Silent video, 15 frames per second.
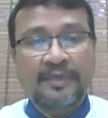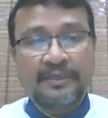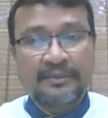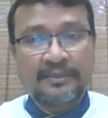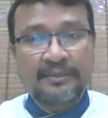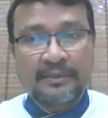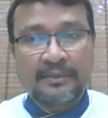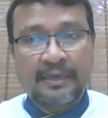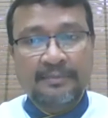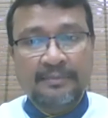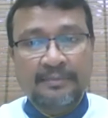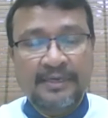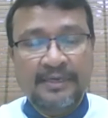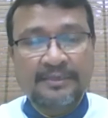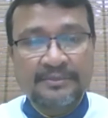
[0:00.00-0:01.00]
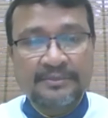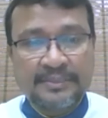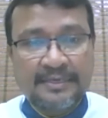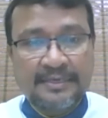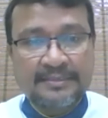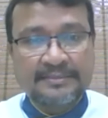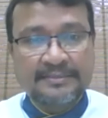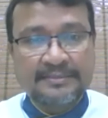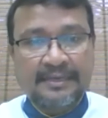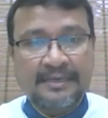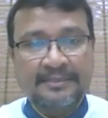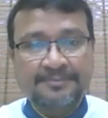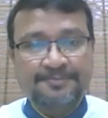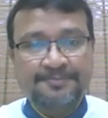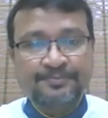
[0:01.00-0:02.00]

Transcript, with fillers: way uh, i'm trying to say is like